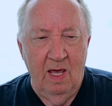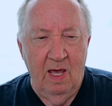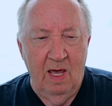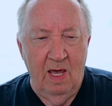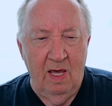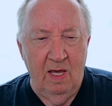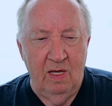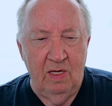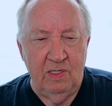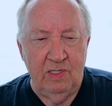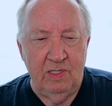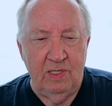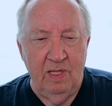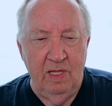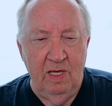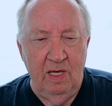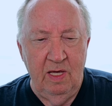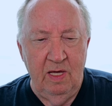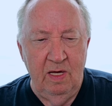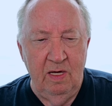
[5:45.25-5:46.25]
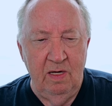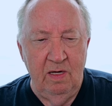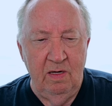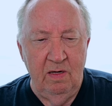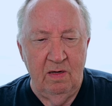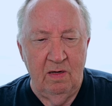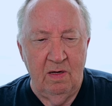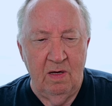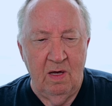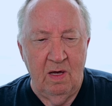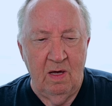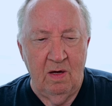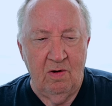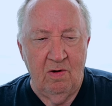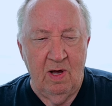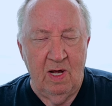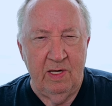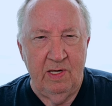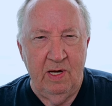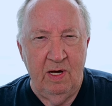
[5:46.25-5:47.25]
as the
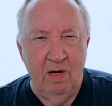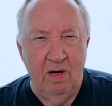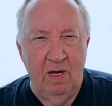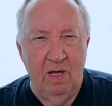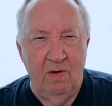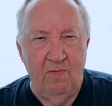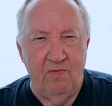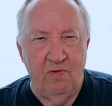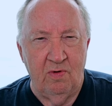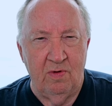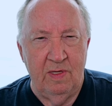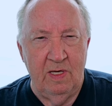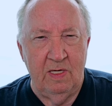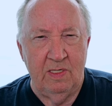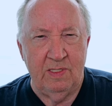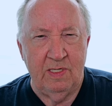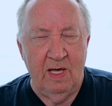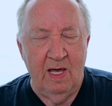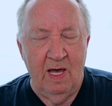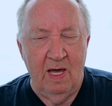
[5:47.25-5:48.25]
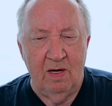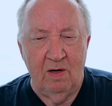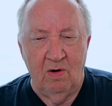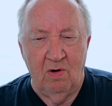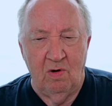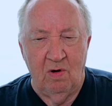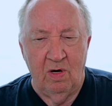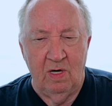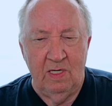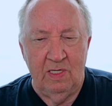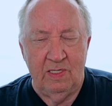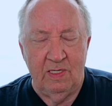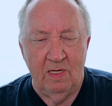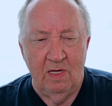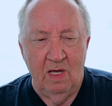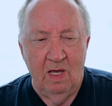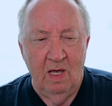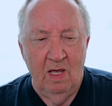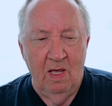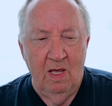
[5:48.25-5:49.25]
criteria for this categories.
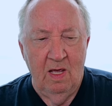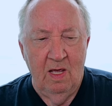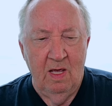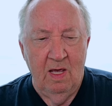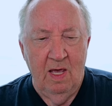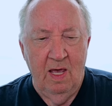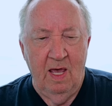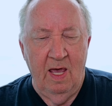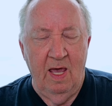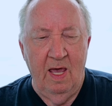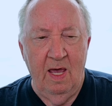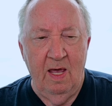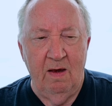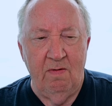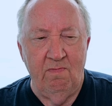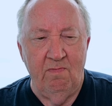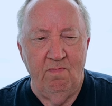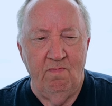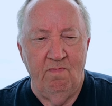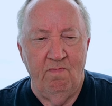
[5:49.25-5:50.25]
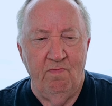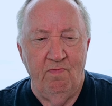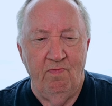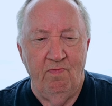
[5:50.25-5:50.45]
And